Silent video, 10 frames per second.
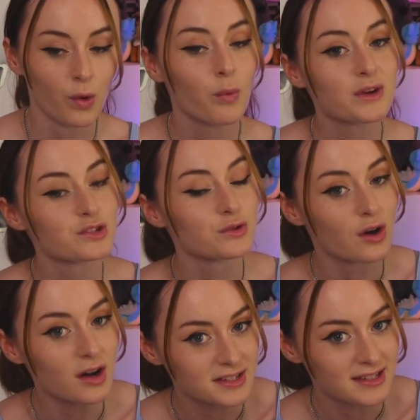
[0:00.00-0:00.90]
What we do
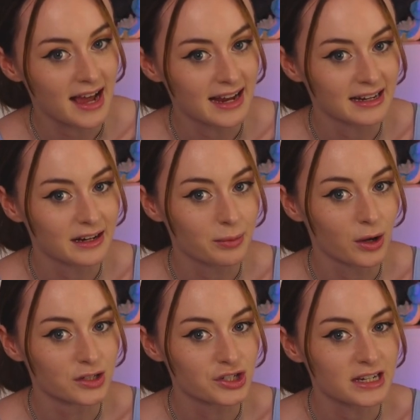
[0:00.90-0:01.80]
not say in an
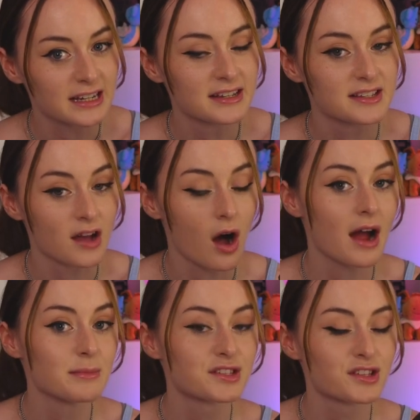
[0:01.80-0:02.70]
apology is,
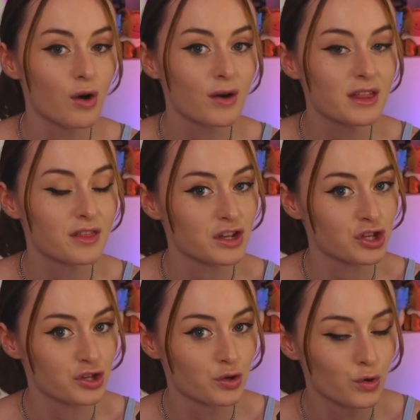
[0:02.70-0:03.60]
I'm sorry that
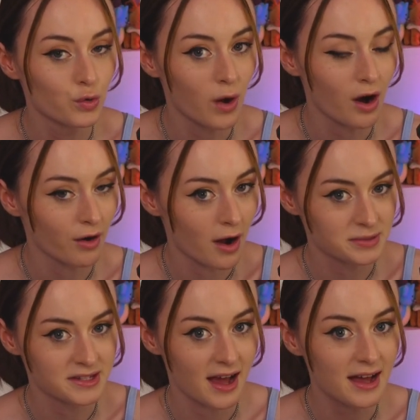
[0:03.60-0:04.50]
you are
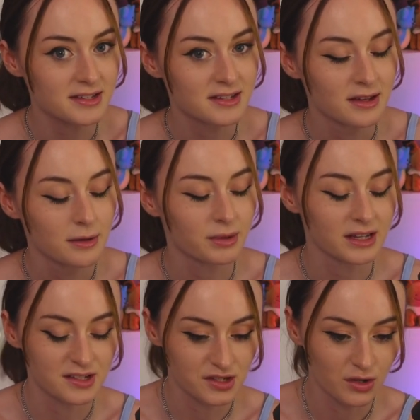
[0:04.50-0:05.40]
upset
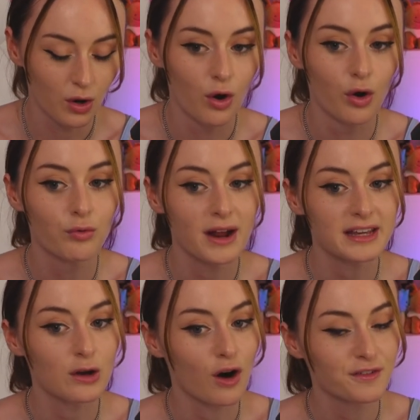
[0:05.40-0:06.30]
because you're
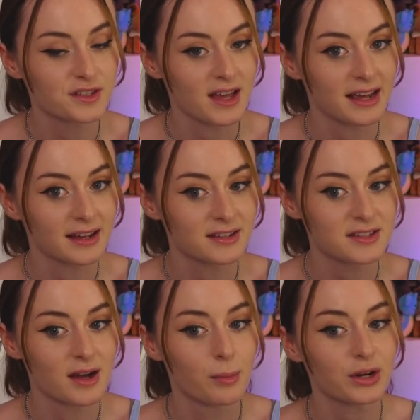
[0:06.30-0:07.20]
already offsetting
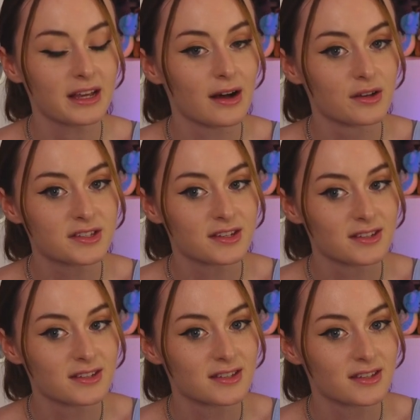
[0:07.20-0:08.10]
somebody
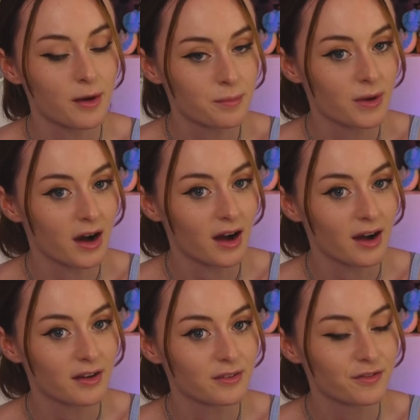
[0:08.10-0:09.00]
else's
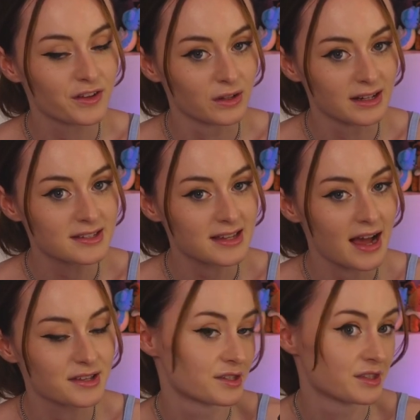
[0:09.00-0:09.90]
feelings
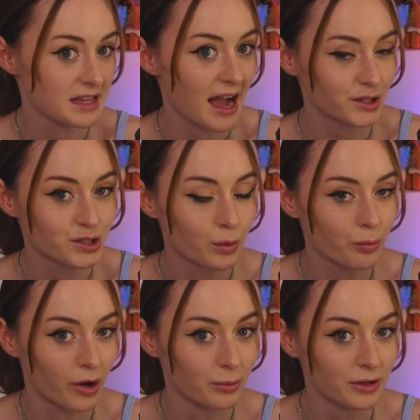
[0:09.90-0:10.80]
as the actual
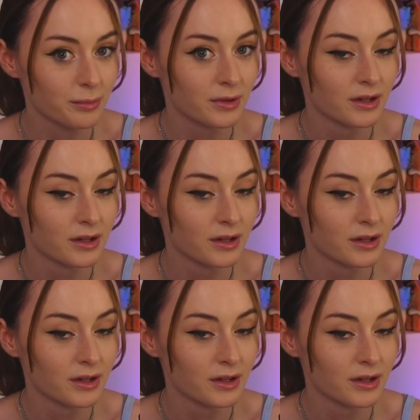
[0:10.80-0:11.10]
problem.